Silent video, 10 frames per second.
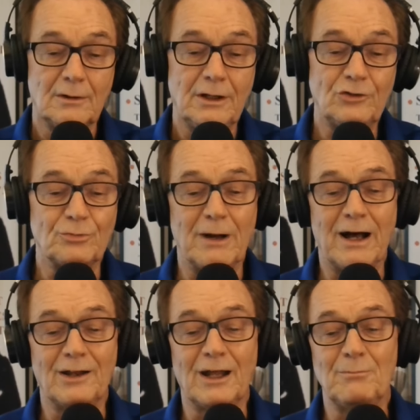He
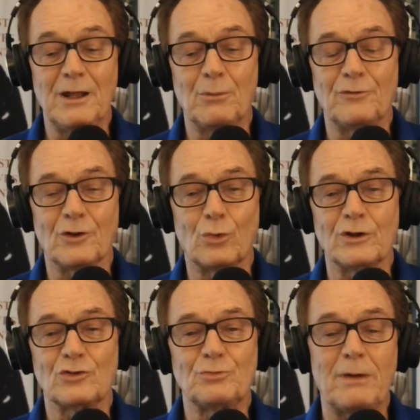smiled at me with a
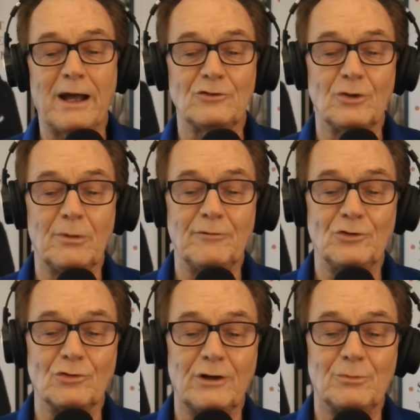quick spasm of
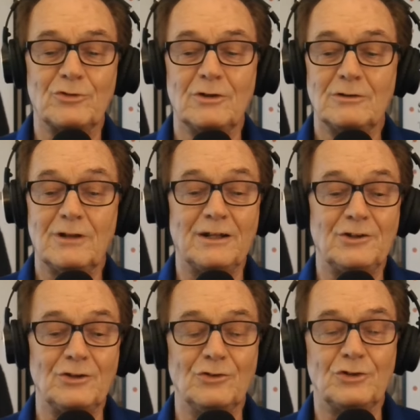his lips that
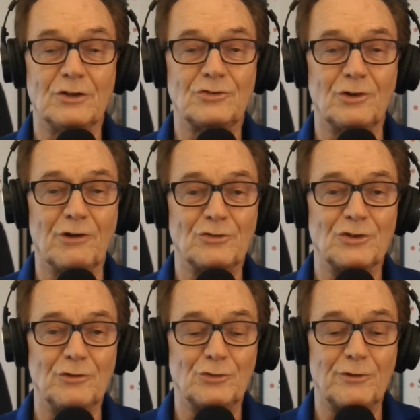didn't touch the rest
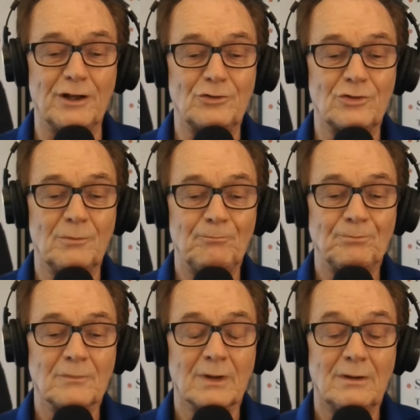of his face.
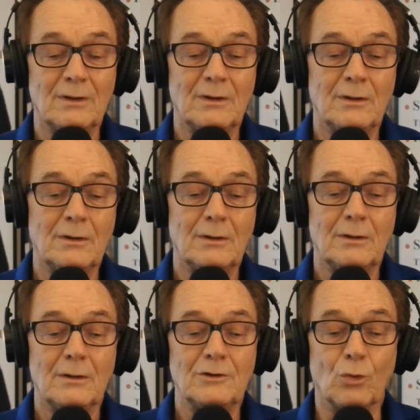
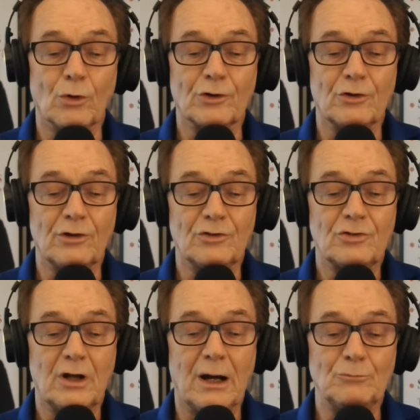The worker
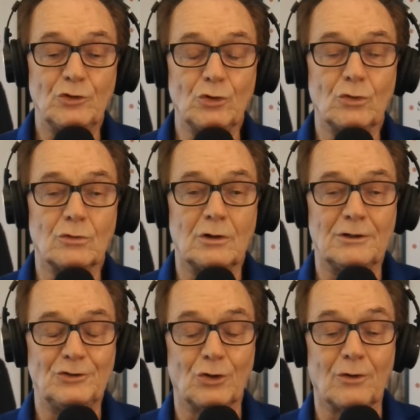is Abdul
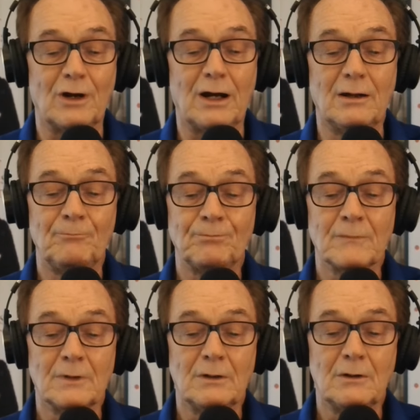Adora,
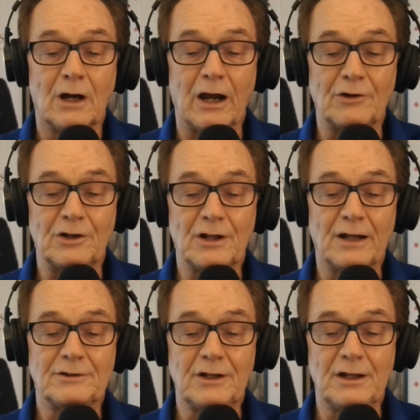hired in
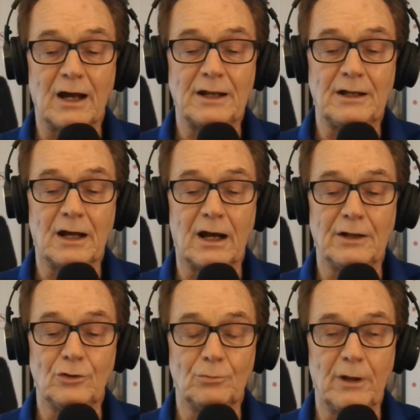
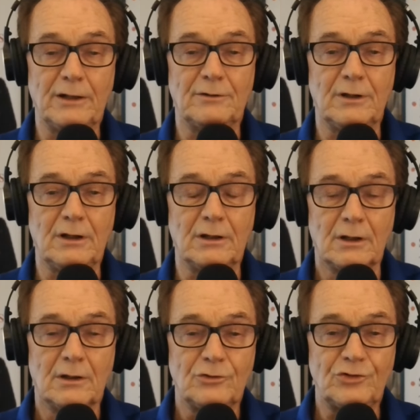1999, who made the
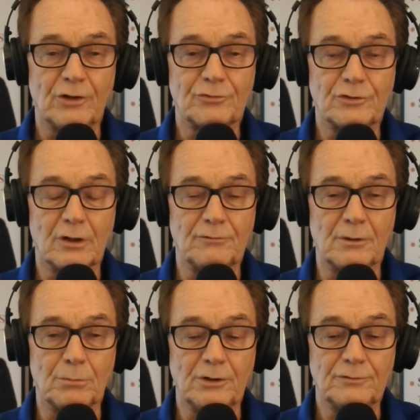shift of the
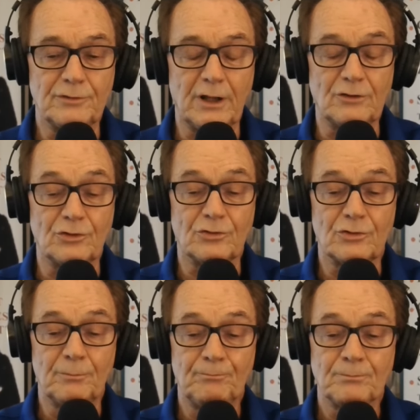briefcases.